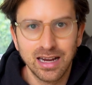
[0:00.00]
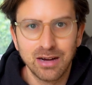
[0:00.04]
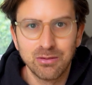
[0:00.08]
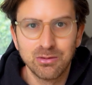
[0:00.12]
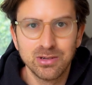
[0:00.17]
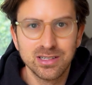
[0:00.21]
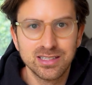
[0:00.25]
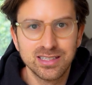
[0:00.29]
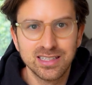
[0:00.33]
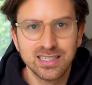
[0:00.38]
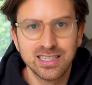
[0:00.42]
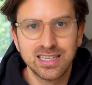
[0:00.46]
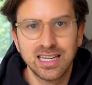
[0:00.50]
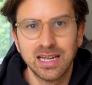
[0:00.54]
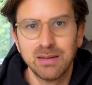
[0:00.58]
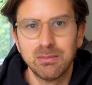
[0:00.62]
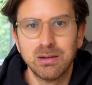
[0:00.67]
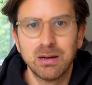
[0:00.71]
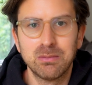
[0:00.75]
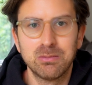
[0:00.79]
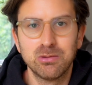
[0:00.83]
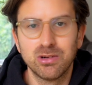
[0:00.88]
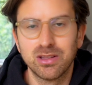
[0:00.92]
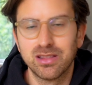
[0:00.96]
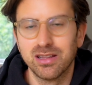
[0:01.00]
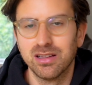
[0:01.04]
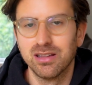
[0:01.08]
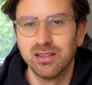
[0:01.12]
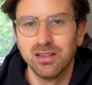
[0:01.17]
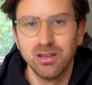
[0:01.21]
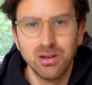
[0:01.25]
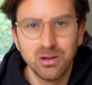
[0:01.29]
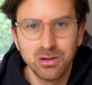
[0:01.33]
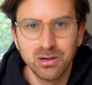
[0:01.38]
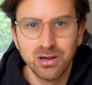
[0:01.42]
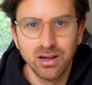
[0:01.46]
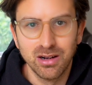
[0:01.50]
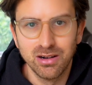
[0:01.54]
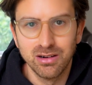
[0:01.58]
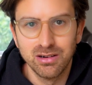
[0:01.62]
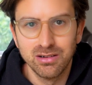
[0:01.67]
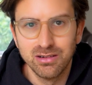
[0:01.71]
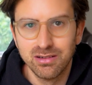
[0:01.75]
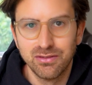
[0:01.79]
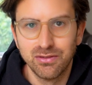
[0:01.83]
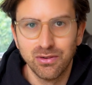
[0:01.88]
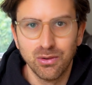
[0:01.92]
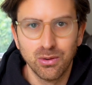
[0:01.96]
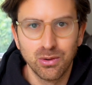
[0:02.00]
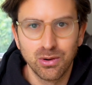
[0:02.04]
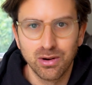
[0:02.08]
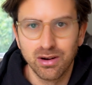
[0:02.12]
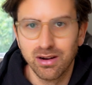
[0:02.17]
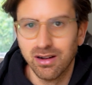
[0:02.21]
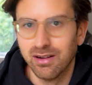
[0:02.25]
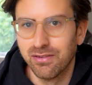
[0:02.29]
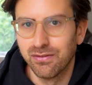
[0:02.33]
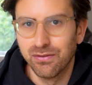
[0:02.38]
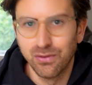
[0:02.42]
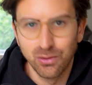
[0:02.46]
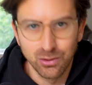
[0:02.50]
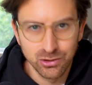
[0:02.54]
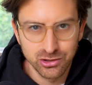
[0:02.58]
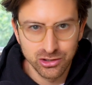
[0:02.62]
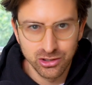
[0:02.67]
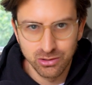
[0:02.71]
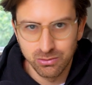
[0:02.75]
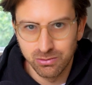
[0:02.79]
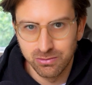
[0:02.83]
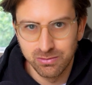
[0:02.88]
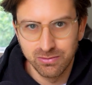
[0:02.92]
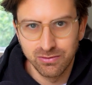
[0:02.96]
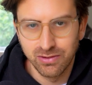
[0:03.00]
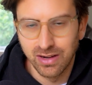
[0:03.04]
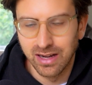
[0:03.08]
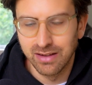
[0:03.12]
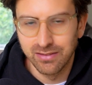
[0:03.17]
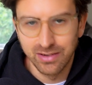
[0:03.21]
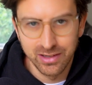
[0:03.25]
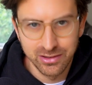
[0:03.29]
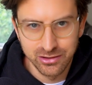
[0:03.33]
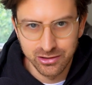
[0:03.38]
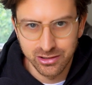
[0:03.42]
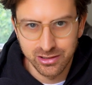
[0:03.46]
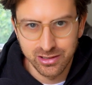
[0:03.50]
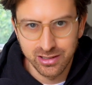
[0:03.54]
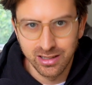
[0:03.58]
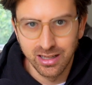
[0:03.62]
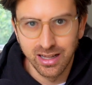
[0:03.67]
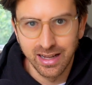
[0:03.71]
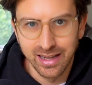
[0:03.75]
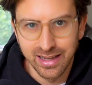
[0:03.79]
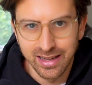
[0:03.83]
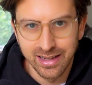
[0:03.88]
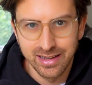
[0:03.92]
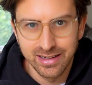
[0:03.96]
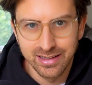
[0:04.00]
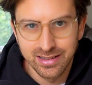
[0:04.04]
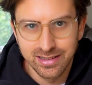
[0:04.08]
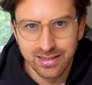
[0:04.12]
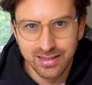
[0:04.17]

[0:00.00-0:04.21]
I recently came up with a logo for a Fortune 500 client.